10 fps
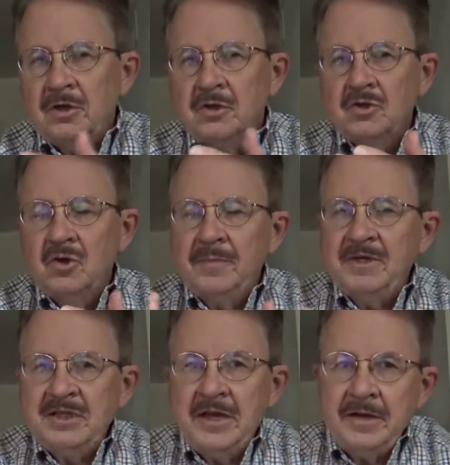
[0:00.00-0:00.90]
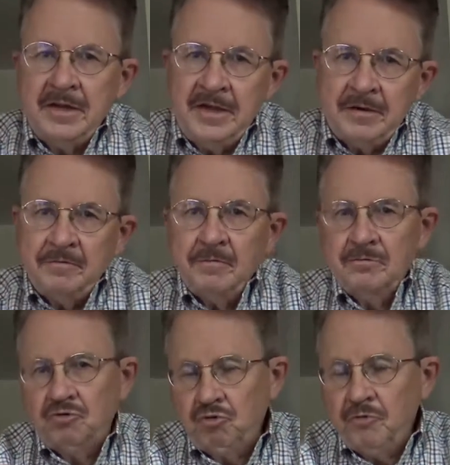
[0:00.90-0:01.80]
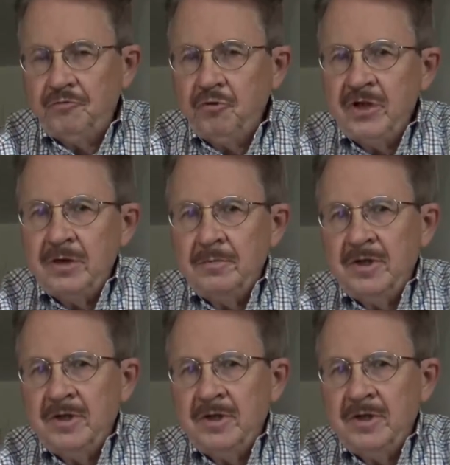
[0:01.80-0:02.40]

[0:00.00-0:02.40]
So let me say it again. True freedom